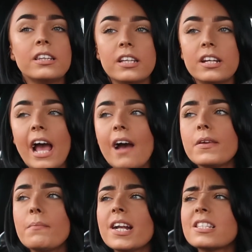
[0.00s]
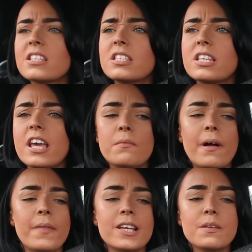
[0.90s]
Them. How are you meant to see
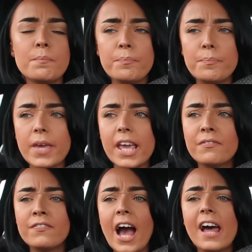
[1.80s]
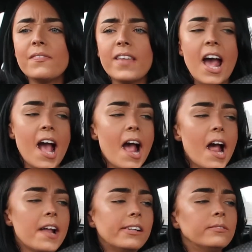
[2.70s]
when there's a big van there?